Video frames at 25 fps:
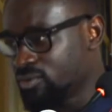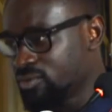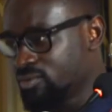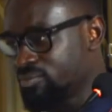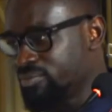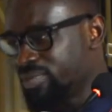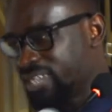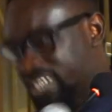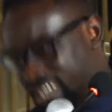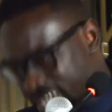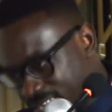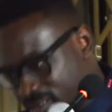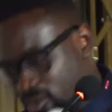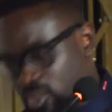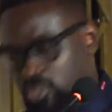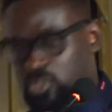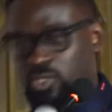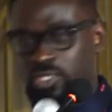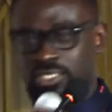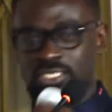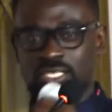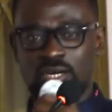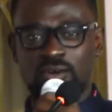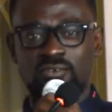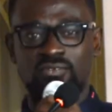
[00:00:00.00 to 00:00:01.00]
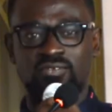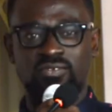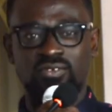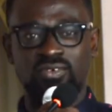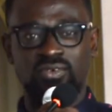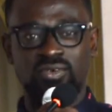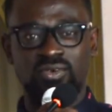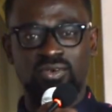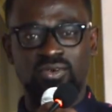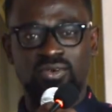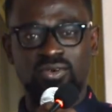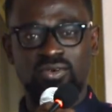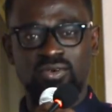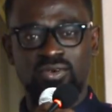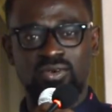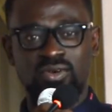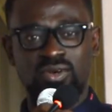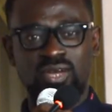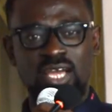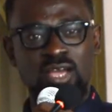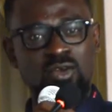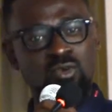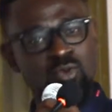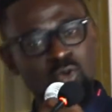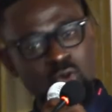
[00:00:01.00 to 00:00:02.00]
be curious yourself
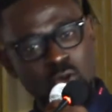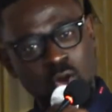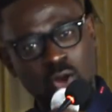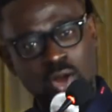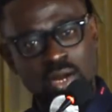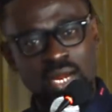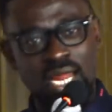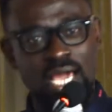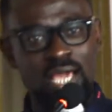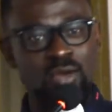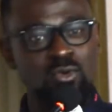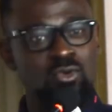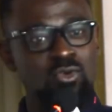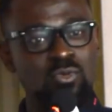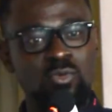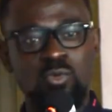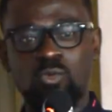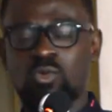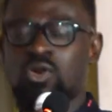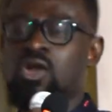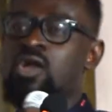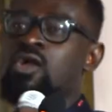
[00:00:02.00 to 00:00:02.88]
and go online.